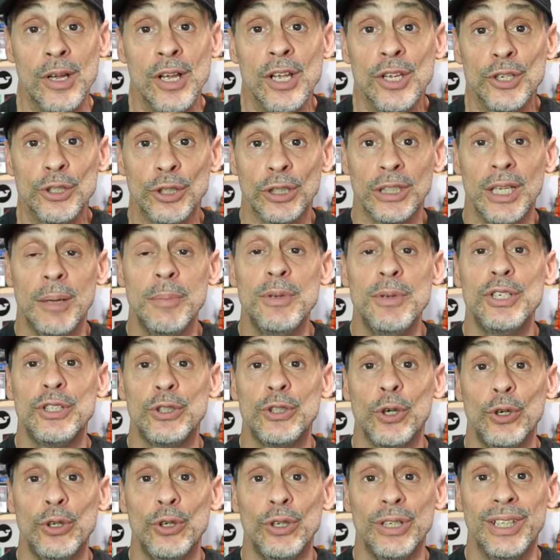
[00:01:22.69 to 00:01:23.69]
So let me
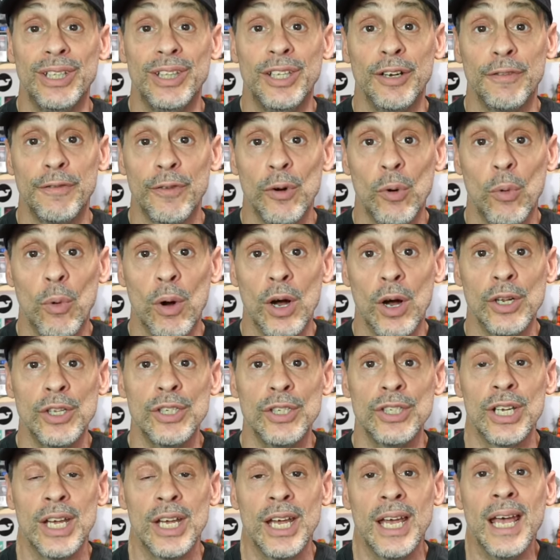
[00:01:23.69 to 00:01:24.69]
show you the different
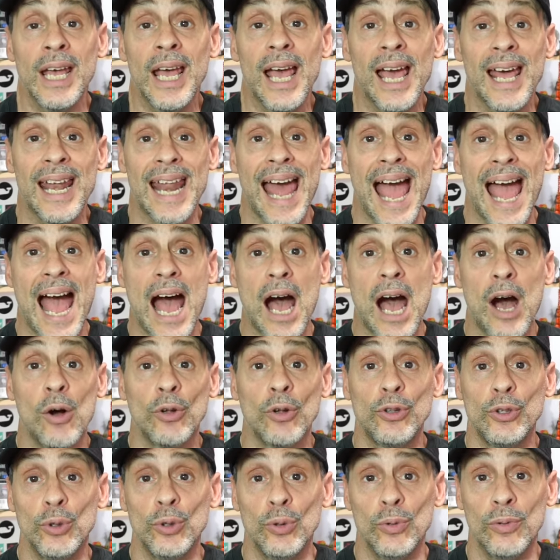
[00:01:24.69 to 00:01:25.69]
ones and how
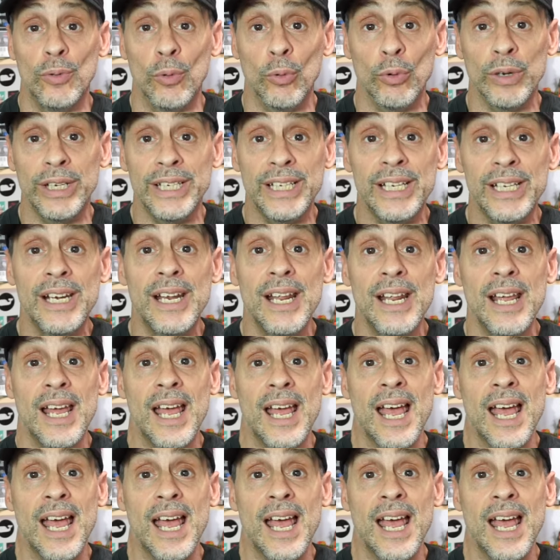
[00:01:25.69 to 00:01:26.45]
to read